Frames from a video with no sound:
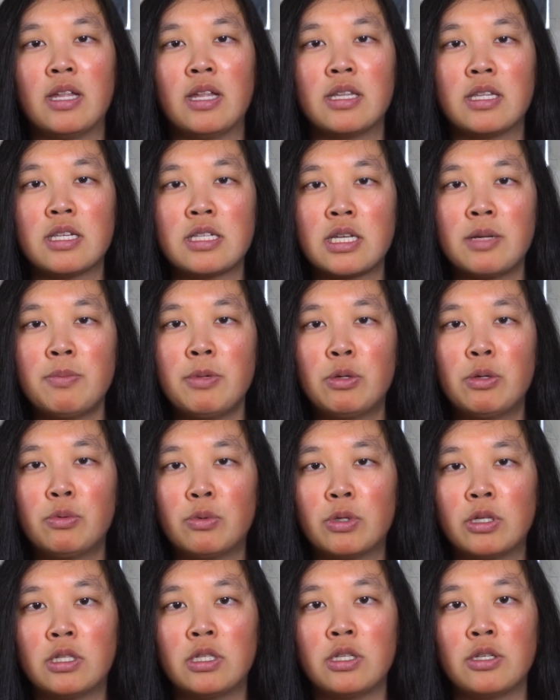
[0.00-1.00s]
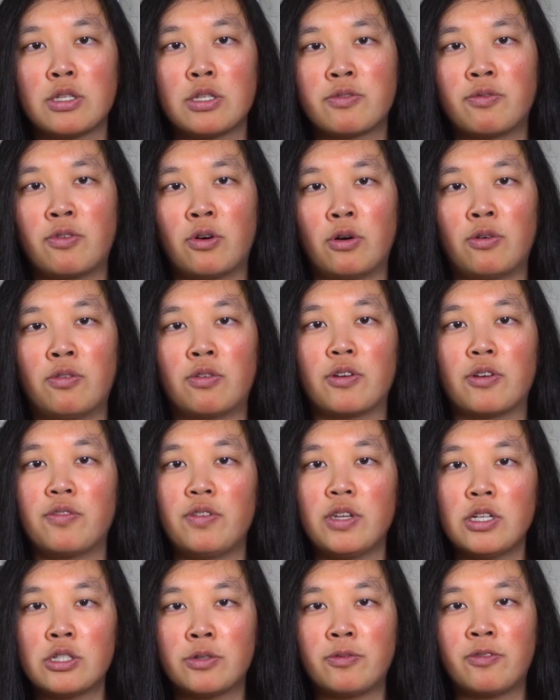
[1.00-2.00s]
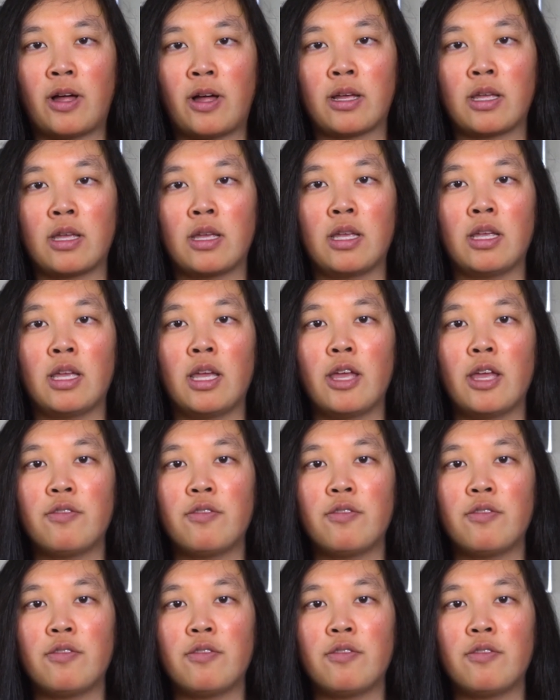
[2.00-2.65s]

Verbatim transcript: This can be really useful for feature flagging